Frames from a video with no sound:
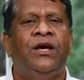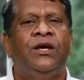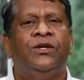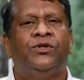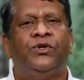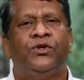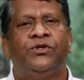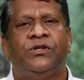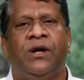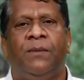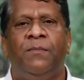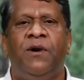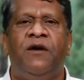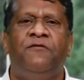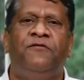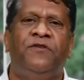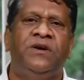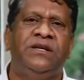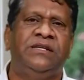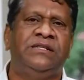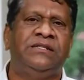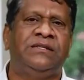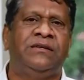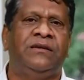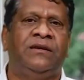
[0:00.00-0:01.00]
So some of
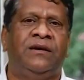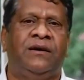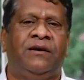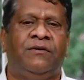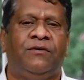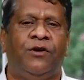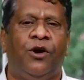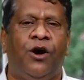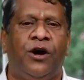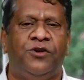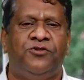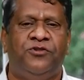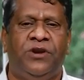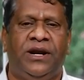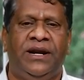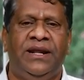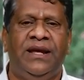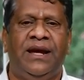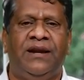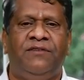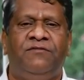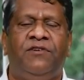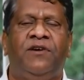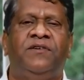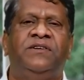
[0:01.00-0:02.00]
us got ready
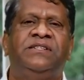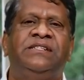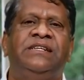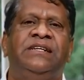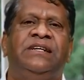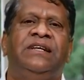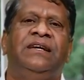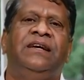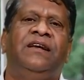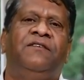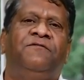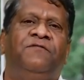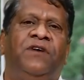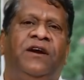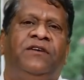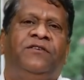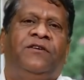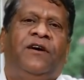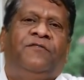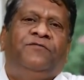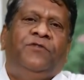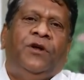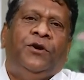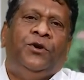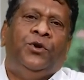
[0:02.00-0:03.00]
and we were sitting in front
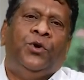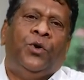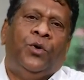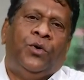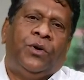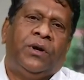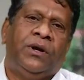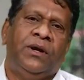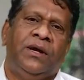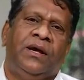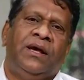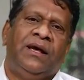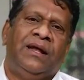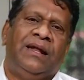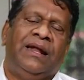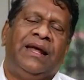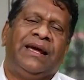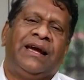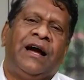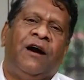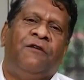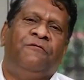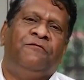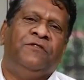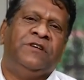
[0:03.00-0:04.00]
of the door,
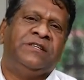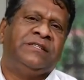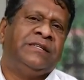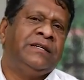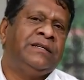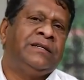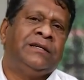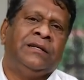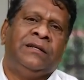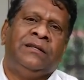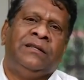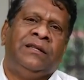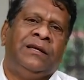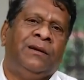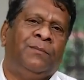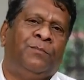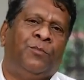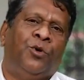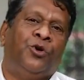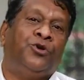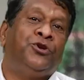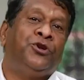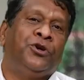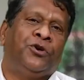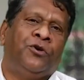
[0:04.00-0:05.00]
like how we sit in the
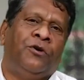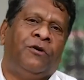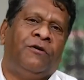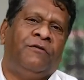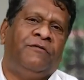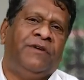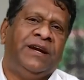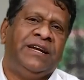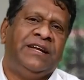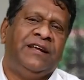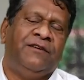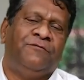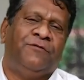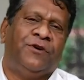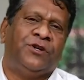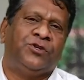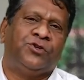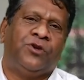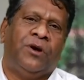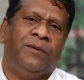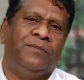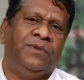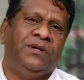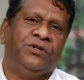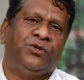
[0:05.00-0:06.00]
portico waiting for
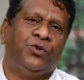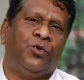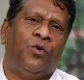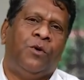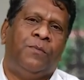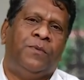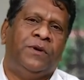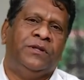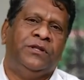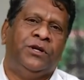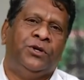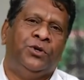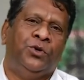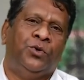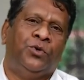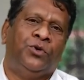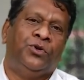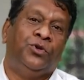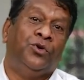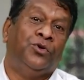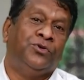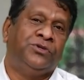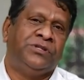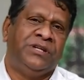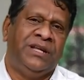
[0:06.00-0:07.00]
Swami to open the door
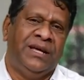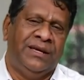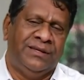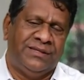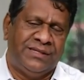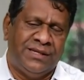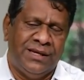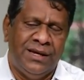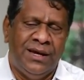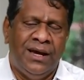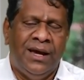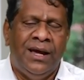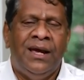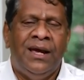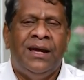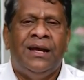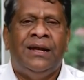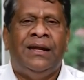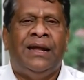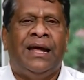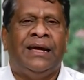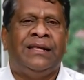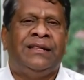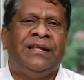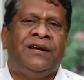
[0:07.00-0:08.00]
those days.
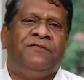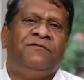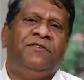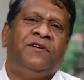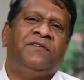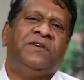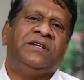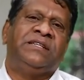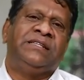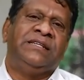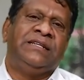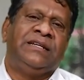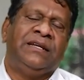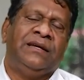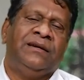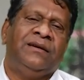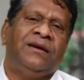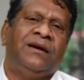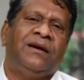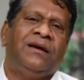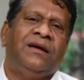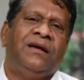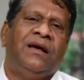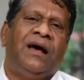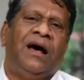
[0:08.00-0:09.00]
Like that we were
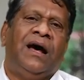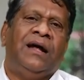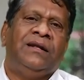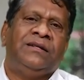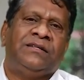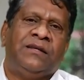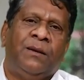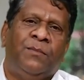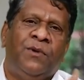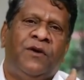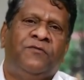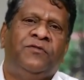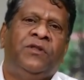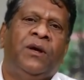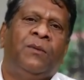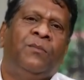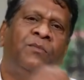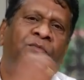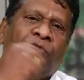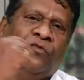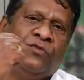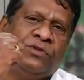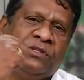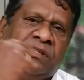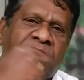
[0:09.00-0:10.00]
sitting, and some of
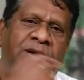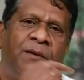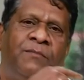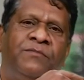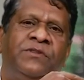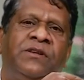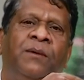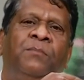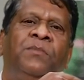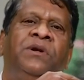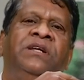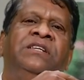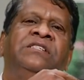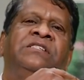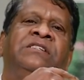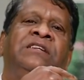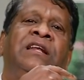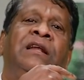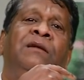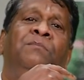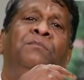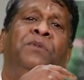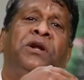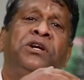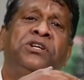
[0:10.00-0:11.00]
them, somebody is
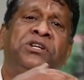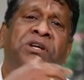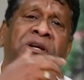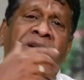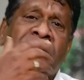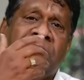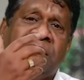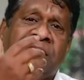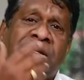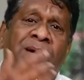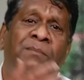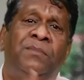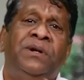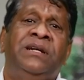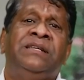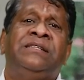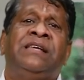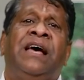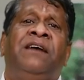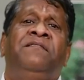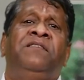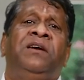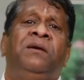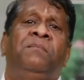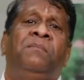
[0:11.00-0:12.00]
still brushing, somebody is
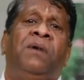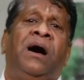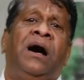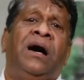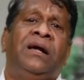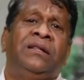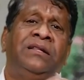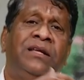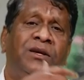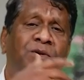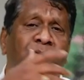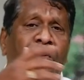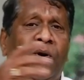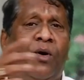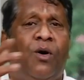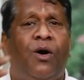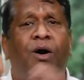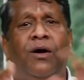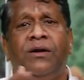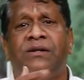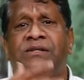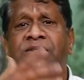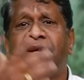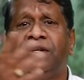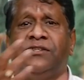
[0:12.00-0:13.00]
having bath,
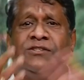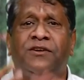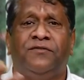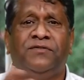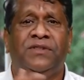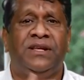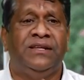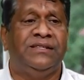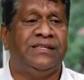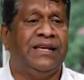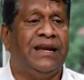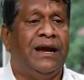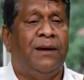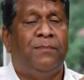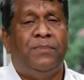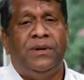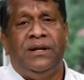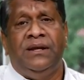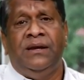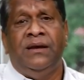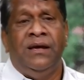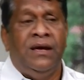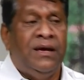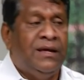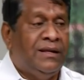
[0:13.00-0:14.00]
all sorts of things are
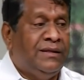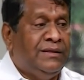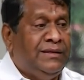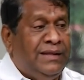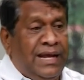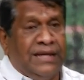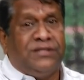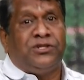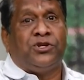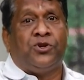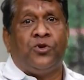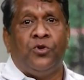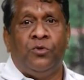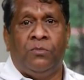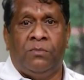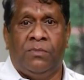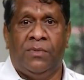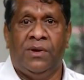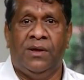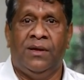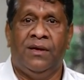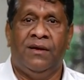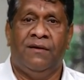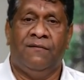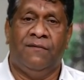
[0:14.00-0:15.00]
happening. Next room
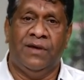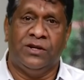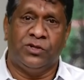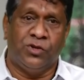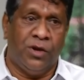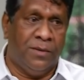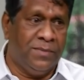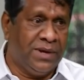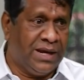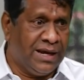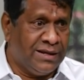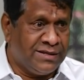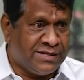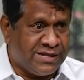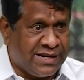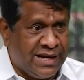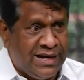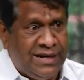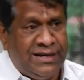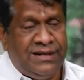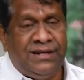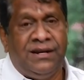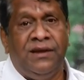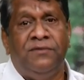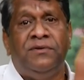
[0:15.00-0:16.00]
where Swami can
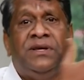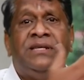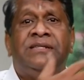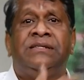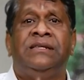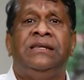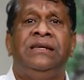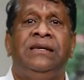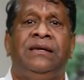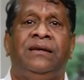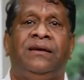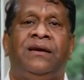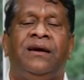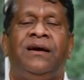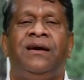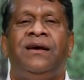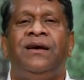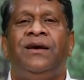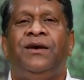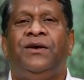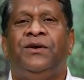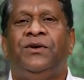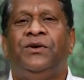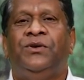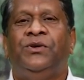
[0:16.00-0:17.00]
straight away see.
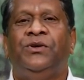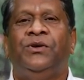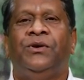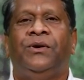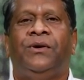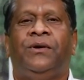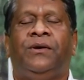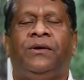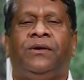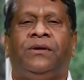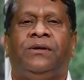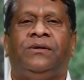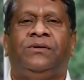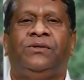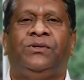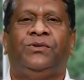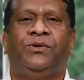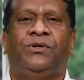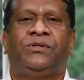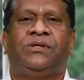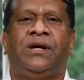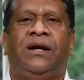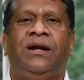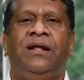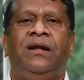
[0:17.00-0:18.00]
So
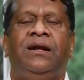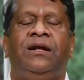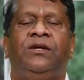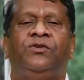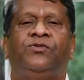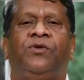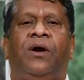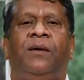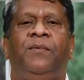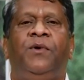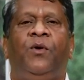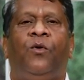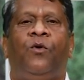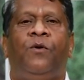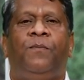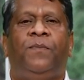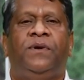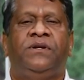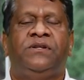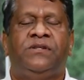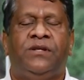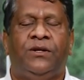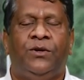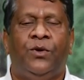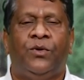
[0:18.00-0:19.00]
suddenly Swami
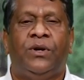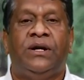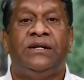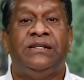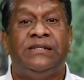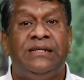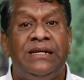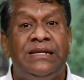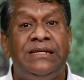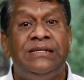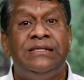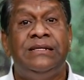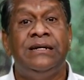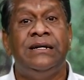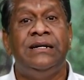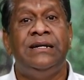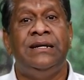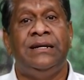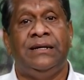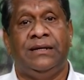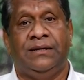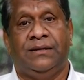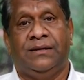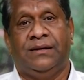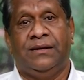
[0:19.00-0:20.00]
opens the door at
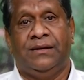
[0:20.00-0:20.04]
6:30.